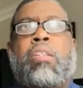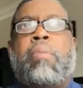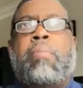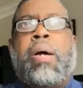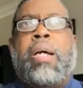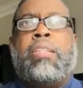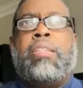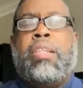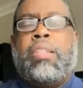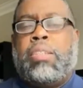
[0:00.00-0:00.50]

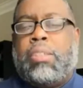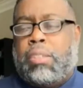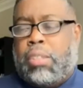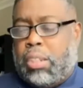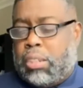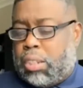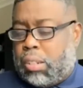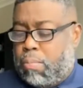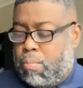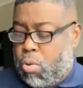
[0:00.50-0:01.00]
about
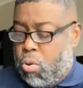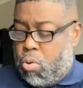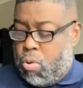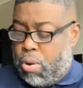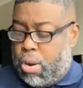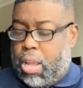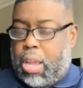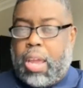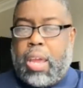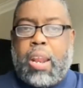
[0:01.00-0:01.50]
this
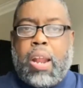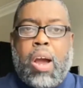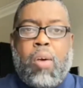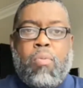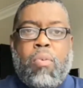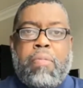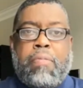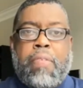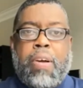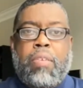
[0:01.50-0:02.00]
morning in our
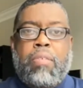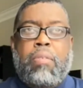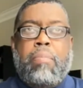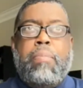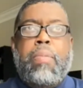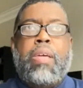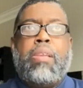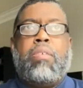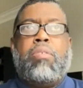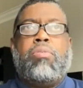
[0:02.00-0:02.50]

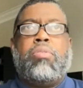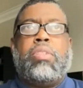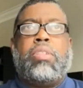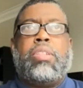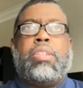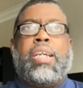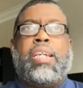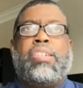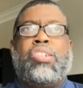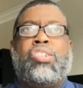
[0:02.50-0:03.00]
fundamentals
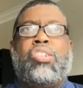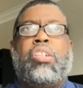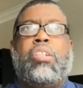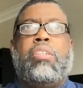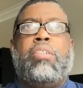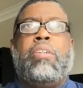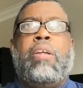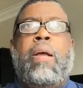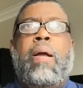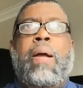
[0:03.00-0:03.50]

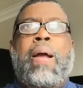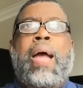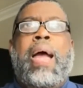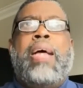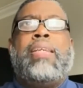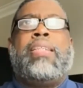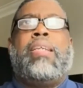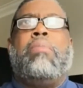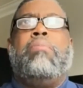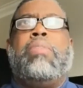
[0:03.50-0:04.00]
session.
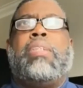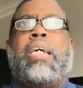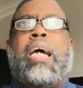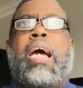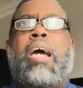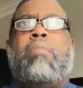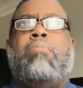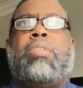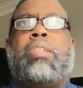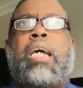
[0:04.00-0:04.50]

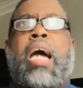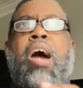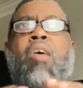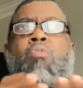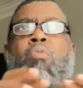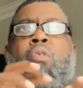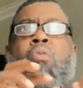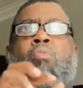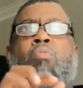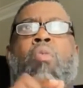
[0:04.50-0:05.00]
Sometimes
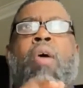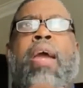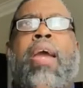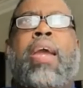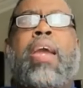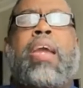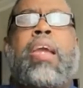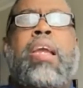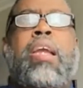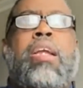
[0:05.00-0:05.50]
our
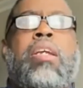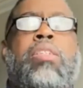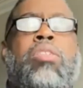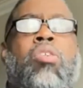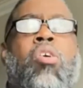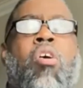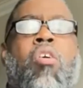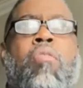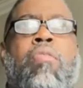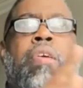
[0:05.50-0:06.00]
ways
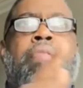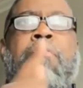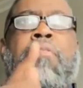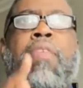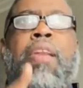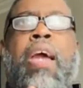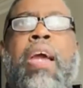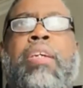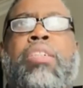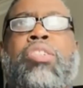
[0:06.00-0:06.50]
are
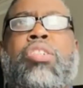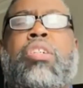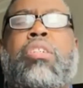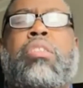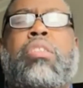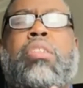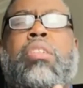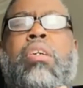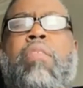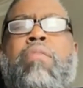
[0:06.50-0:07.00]

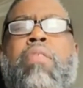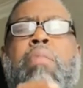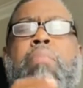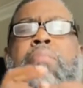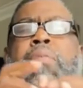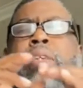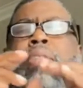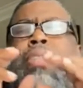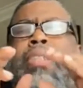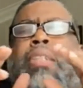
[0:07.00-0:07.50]
reflections of a
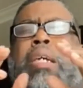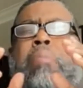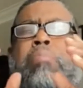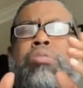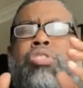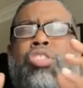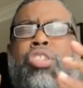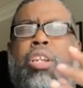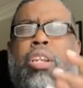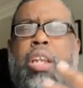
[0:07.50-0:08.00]

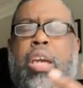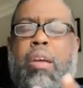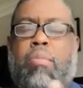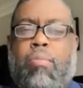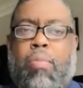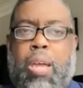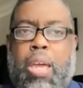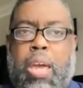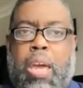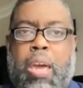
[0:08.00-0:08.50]
perception that
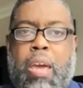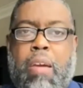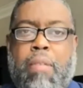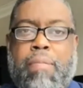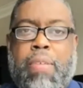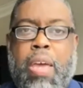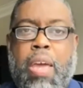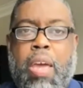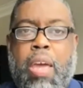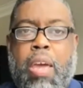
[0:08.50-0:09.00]
we have.
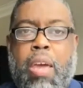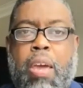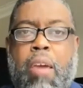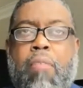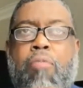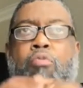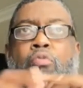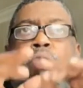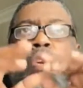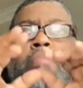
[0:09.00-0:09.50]

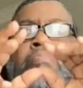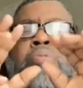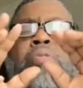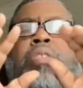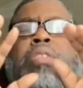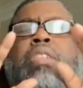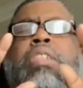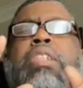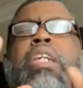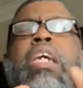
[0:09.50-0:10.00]
If we
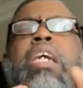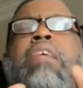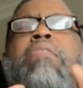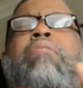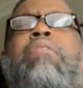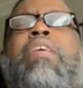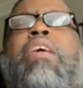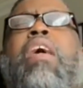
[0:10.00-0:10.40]
perceive